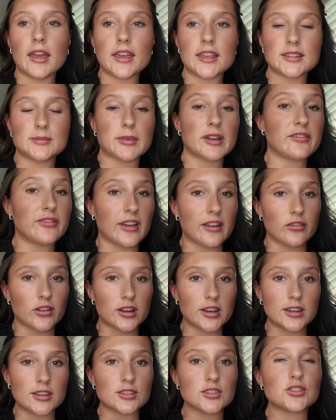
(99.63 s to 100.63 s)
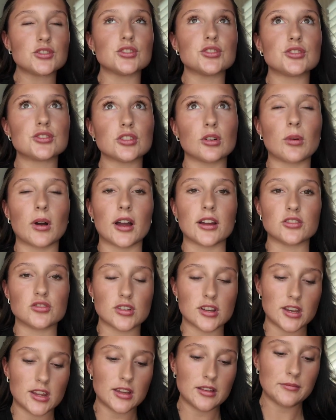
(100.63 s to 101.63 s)
is my favorite. It's just so
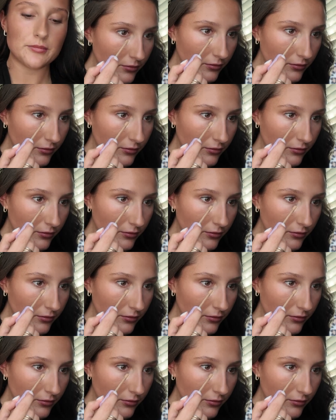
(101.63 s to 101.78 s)
hydrating.